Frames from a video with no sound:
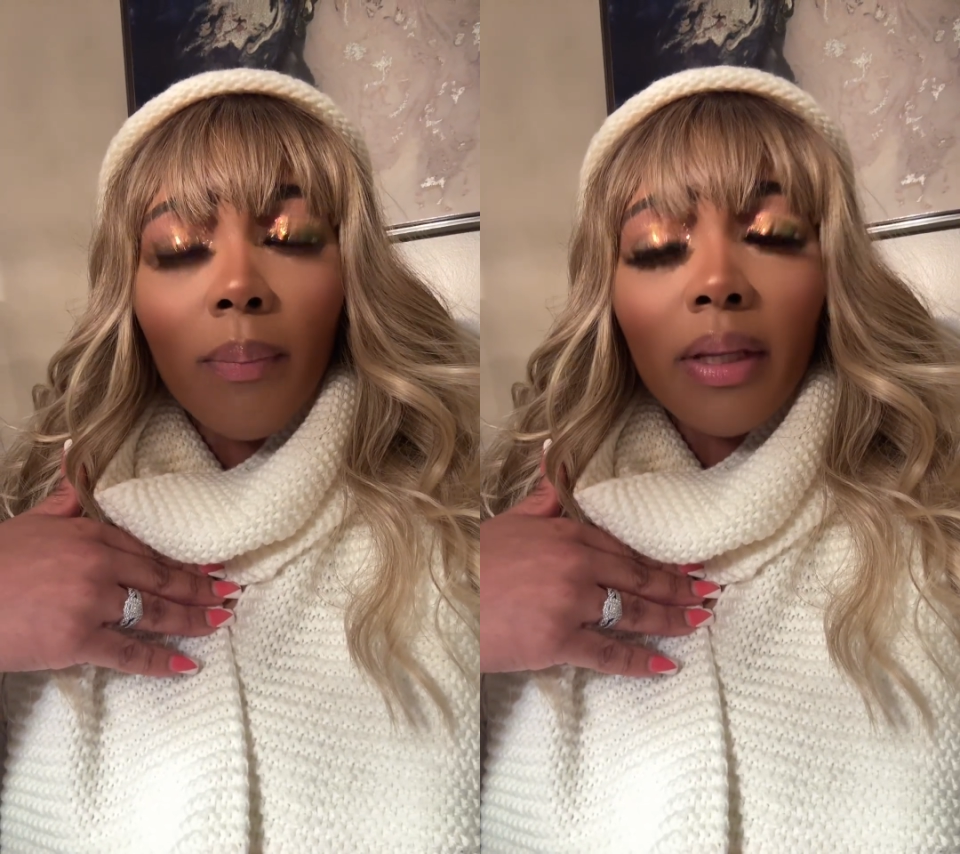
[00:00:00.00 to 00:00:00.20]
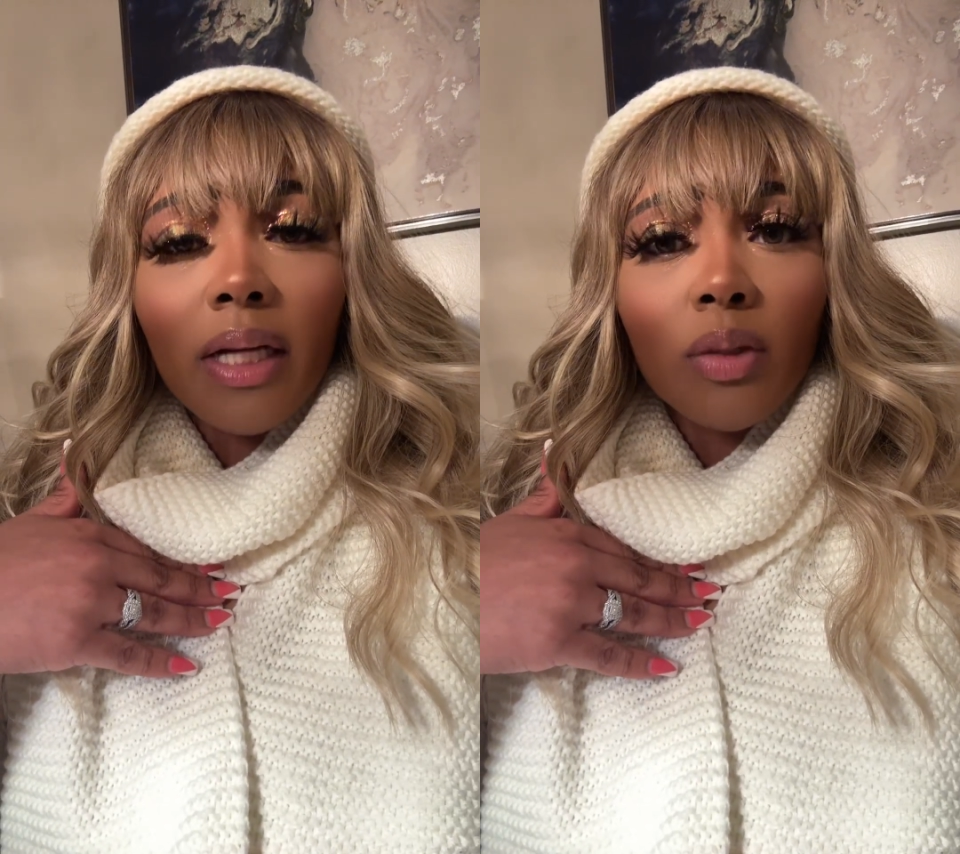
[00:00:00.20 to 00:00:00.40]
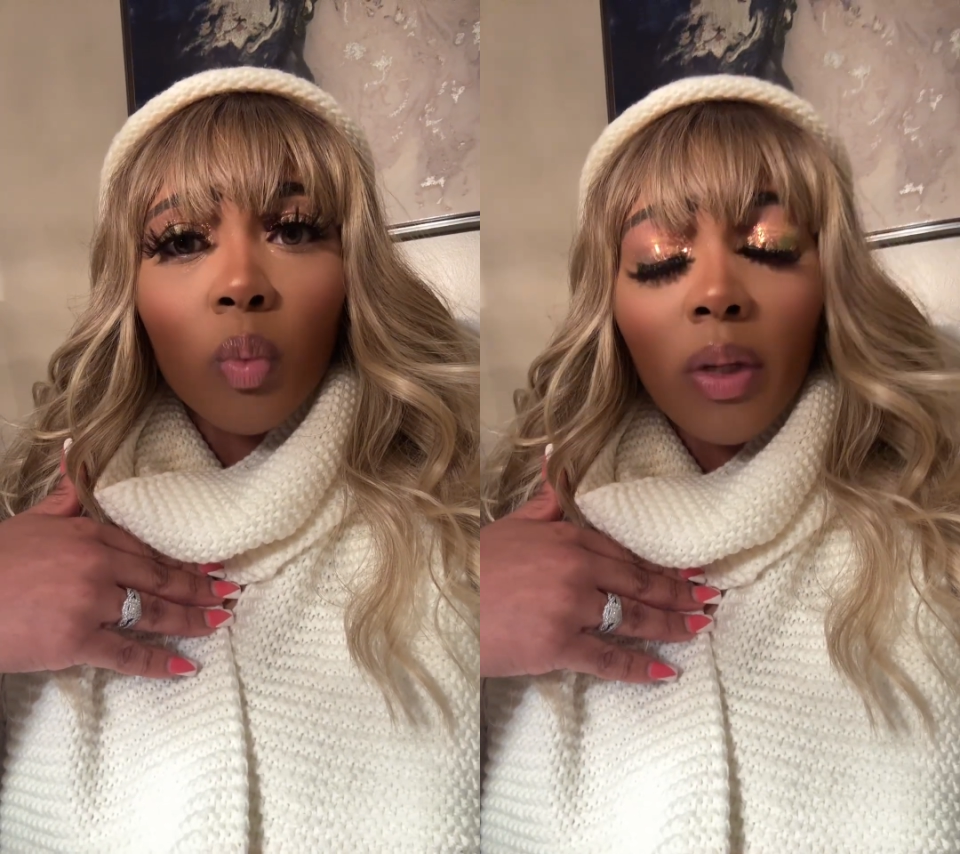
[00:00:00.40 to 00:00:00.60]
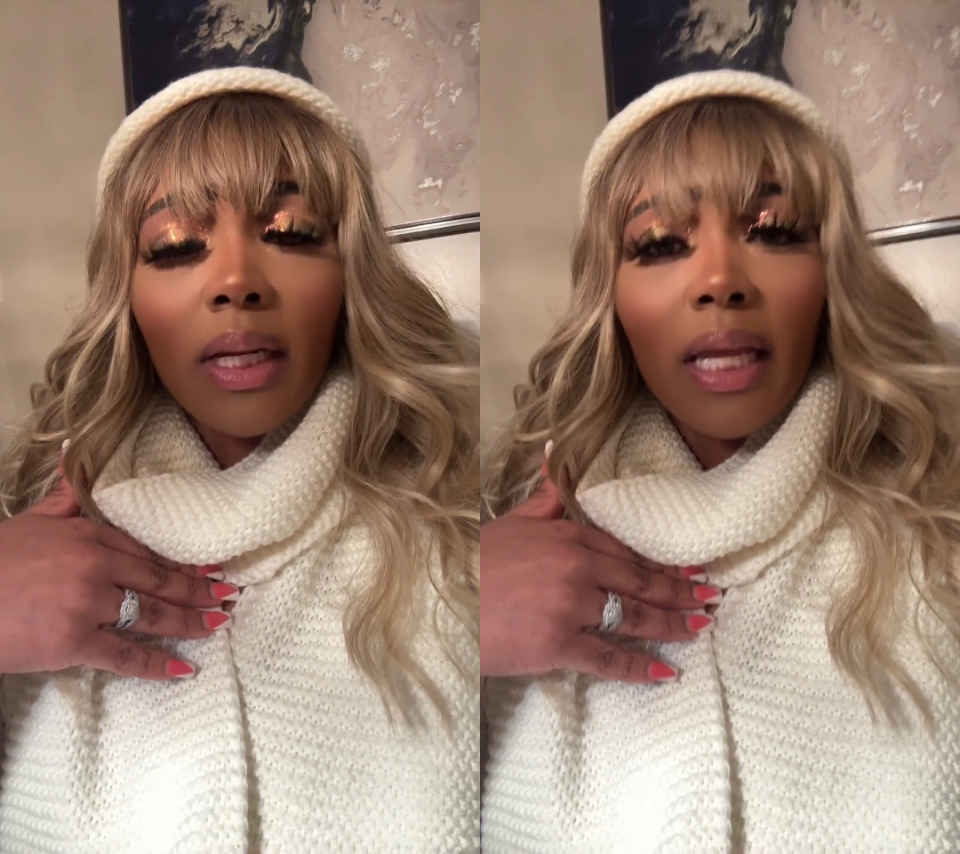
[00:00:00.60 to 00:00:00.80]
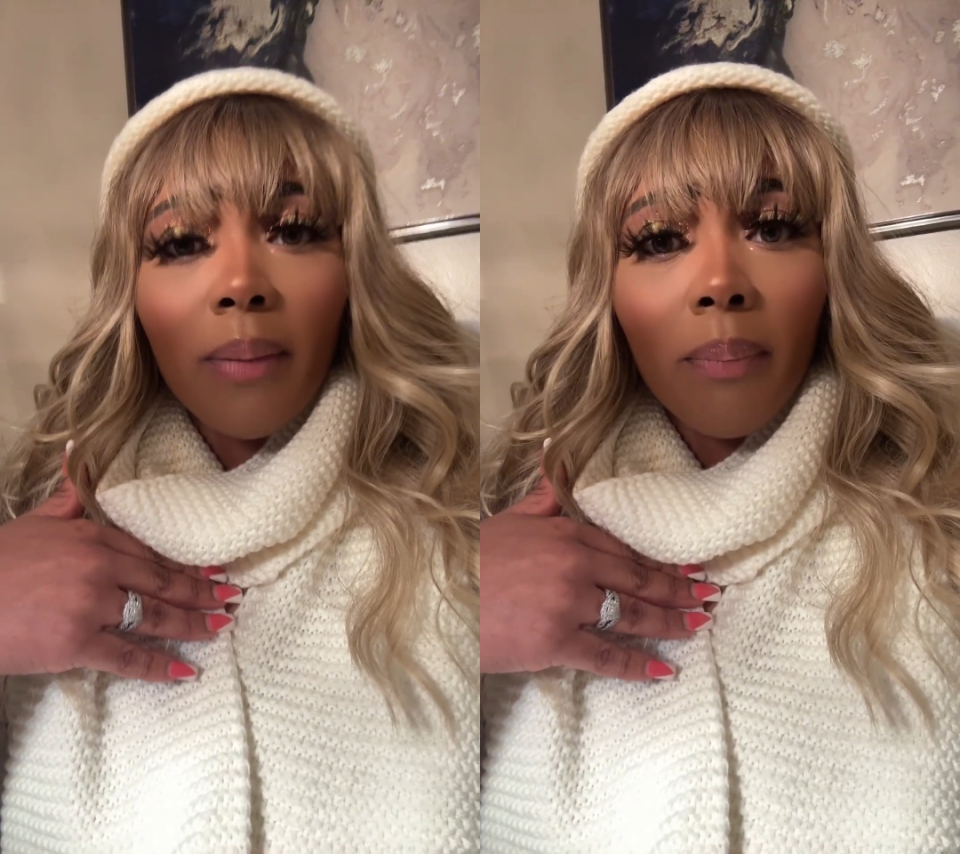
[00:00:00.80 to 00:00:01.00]
because when
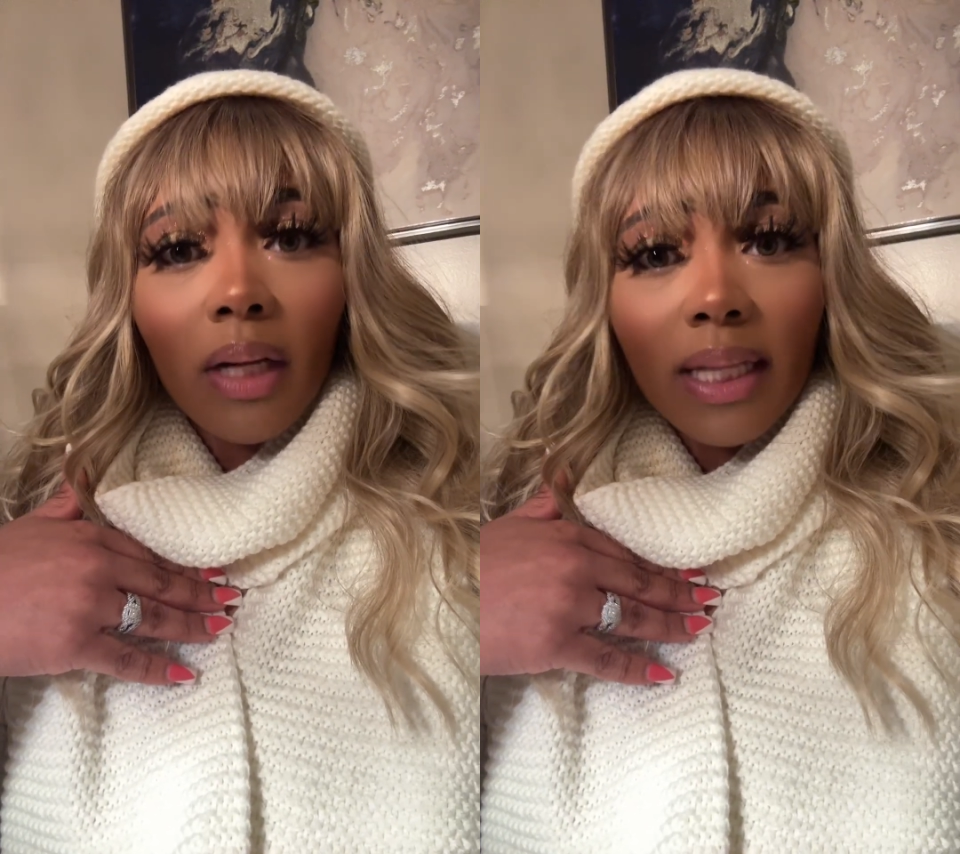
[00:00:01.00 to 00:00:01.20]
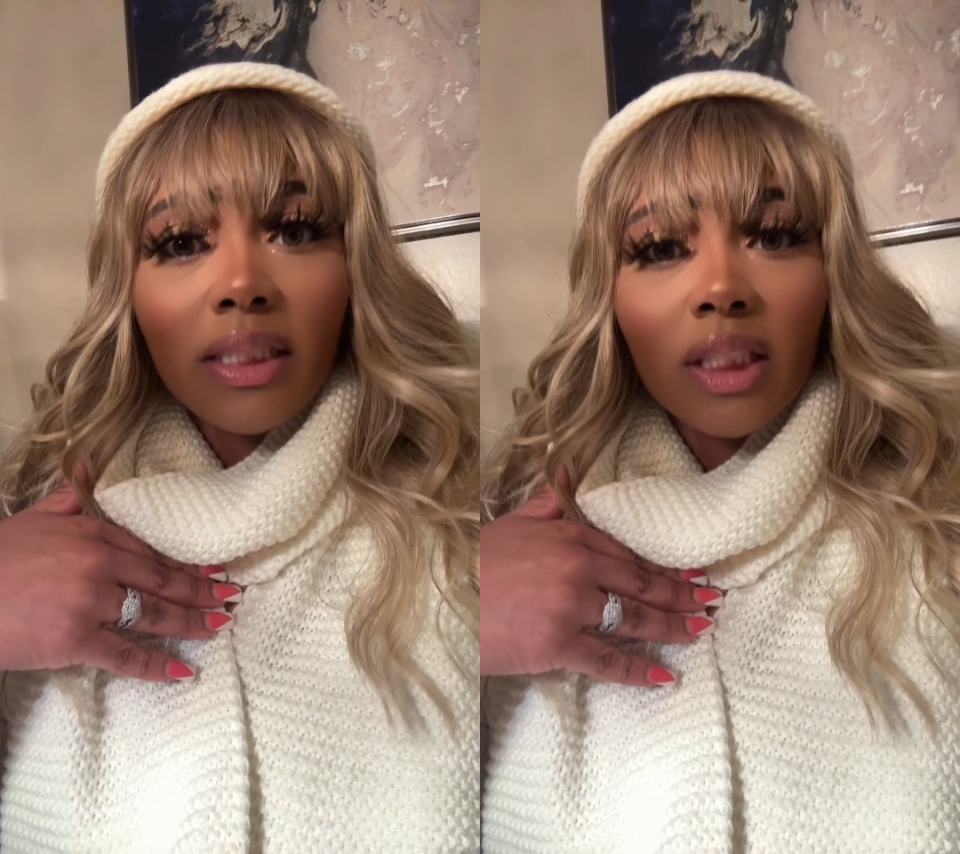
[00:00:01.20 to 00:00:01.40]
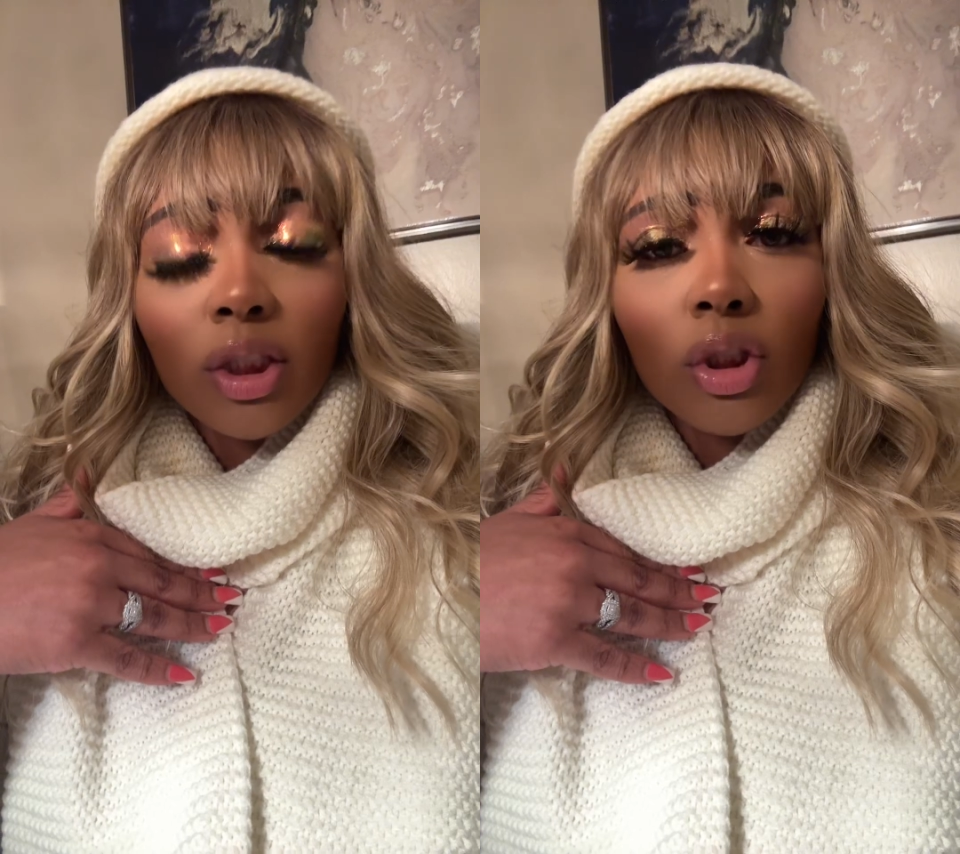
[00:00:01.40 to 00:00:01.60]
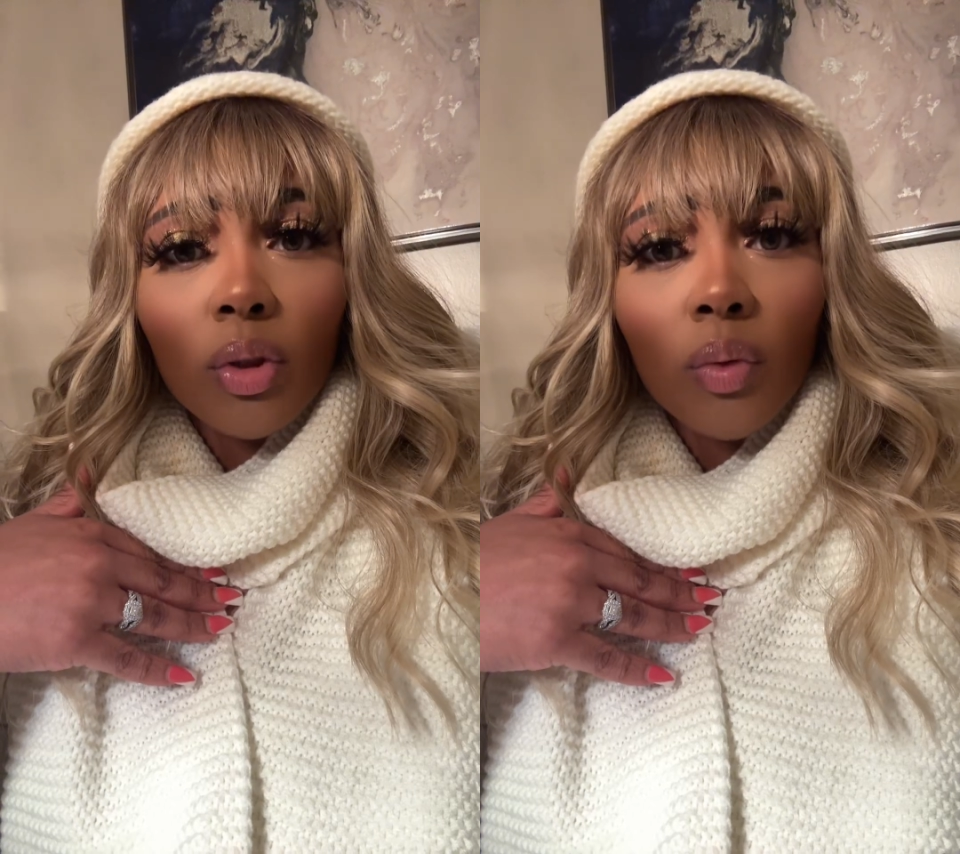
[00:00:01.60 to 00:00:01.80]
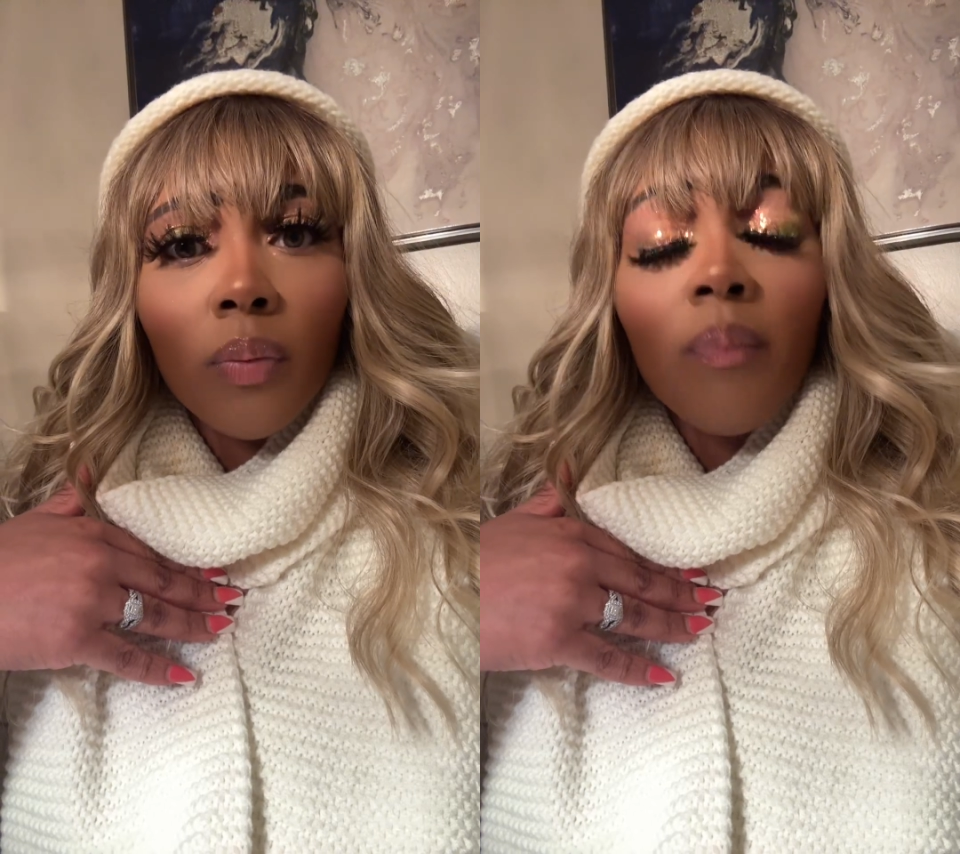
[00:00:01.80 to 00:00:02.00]
he blesses
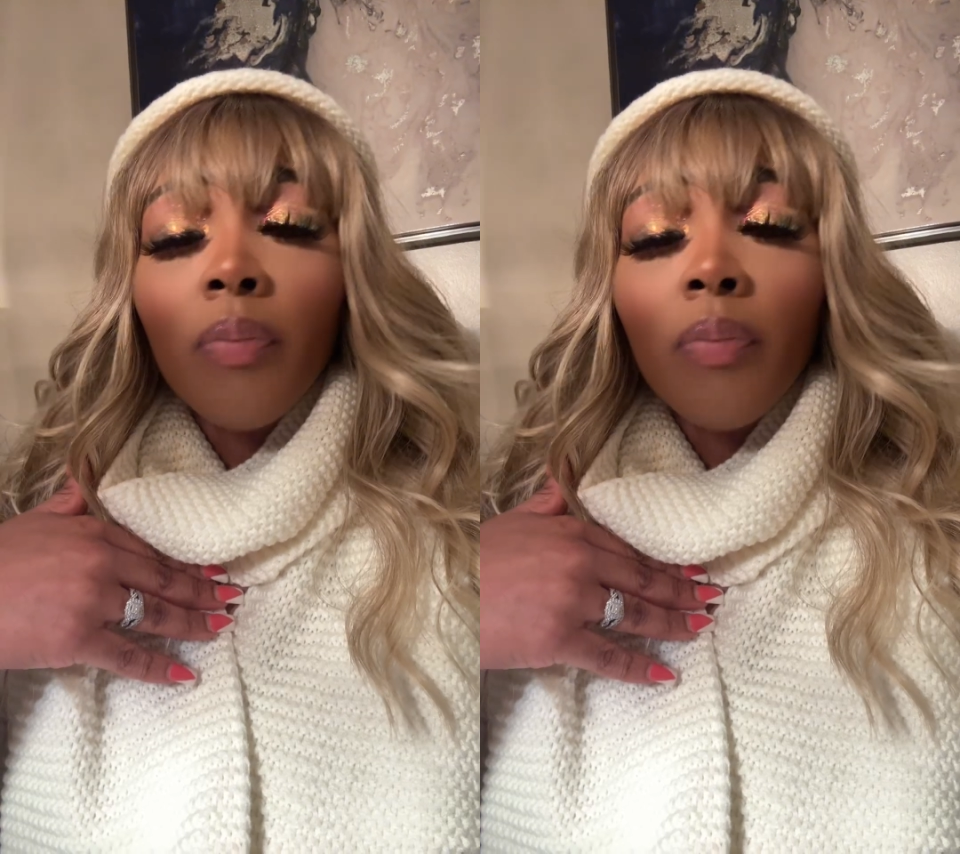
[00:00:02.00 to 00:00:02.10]
you,